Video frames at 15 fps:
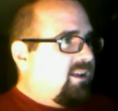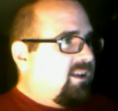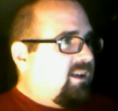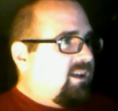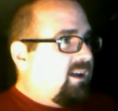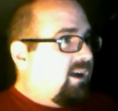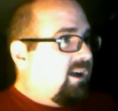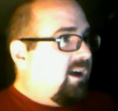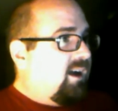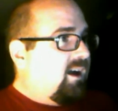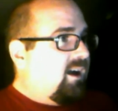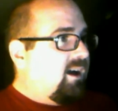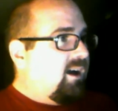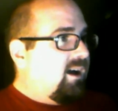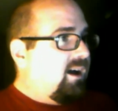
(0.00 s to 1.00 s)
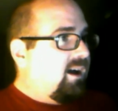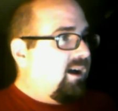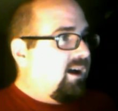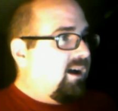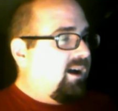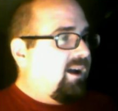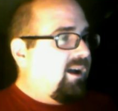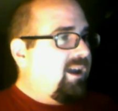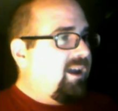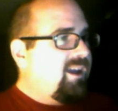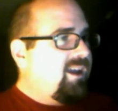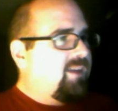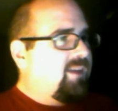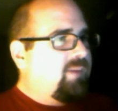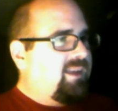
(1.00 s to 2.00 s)

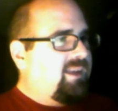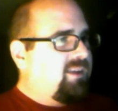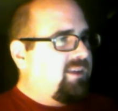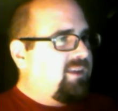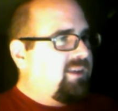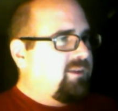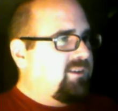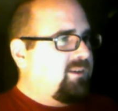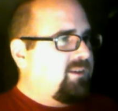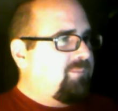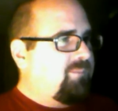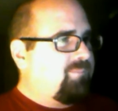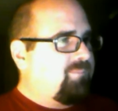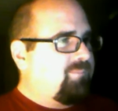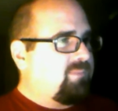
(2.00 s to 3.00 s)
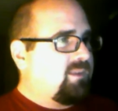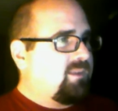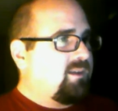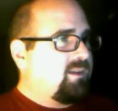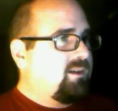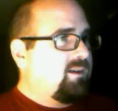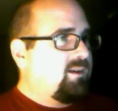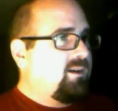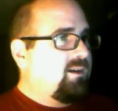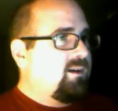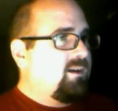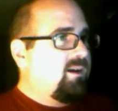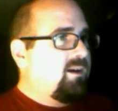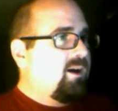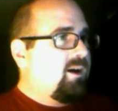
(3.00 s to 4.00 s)
hey, Mikey, what's up?
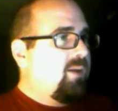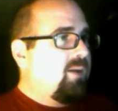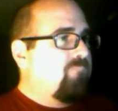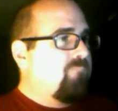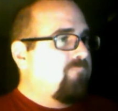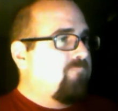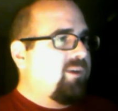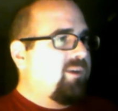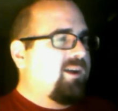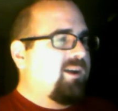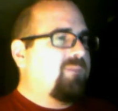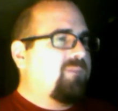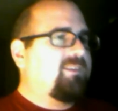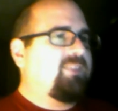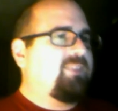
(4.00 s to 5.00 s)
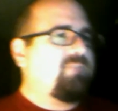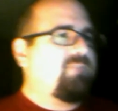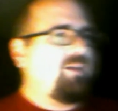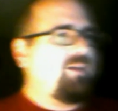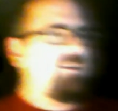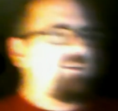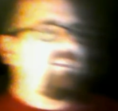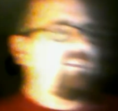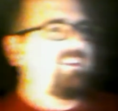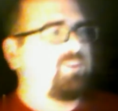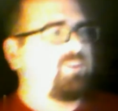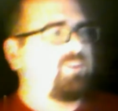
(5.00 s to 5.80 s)
Bubblegum, sunflower seeds, or